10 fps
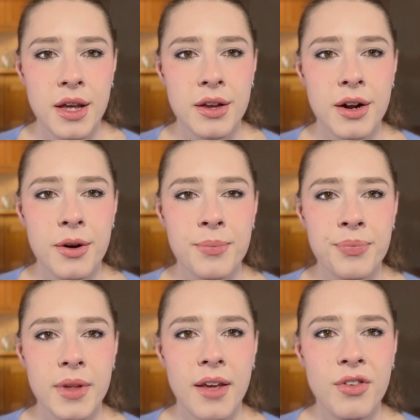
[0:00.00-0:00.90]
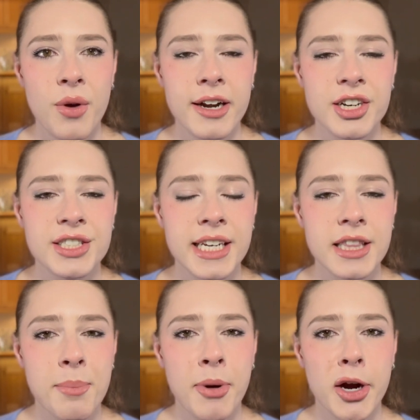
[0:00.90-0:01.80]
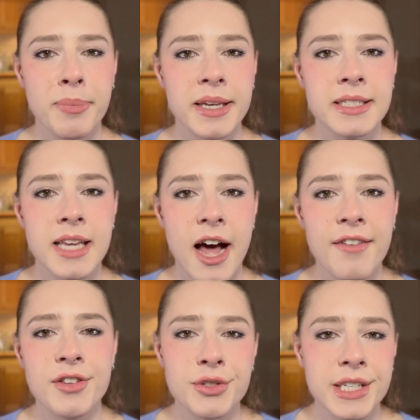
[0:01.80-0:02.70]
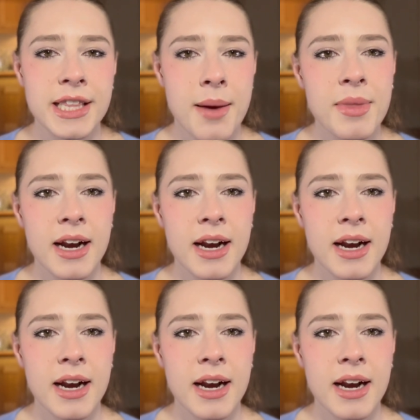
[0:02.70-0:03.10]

You know, if you understand the purpose of using them,